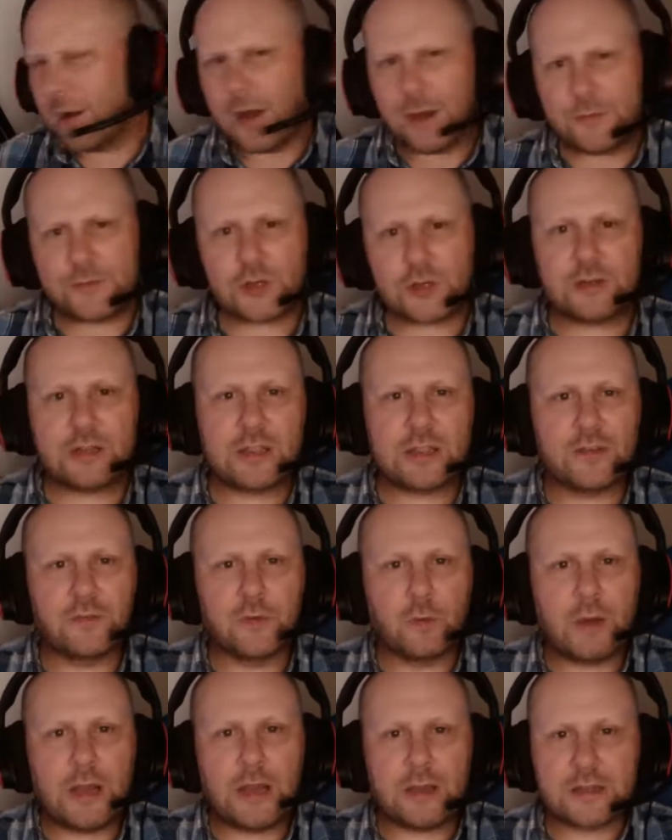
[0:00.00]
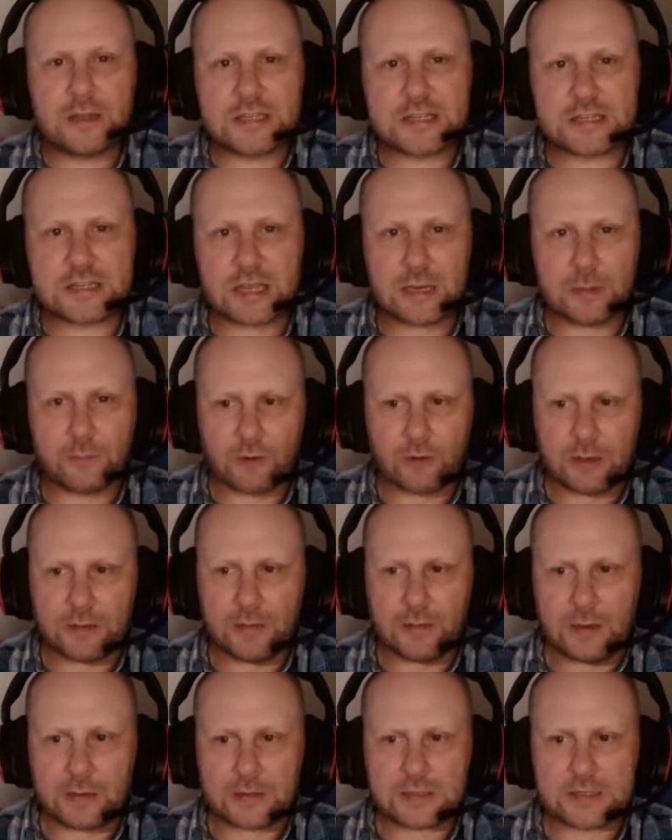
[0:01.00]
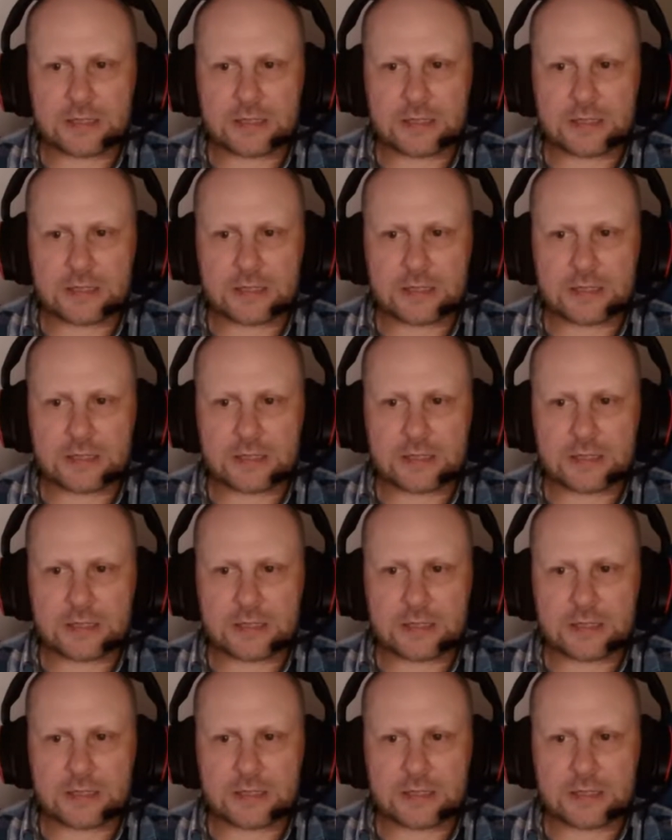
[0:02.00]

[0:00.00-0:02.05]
I'm trying to think of a way I can celebrate that.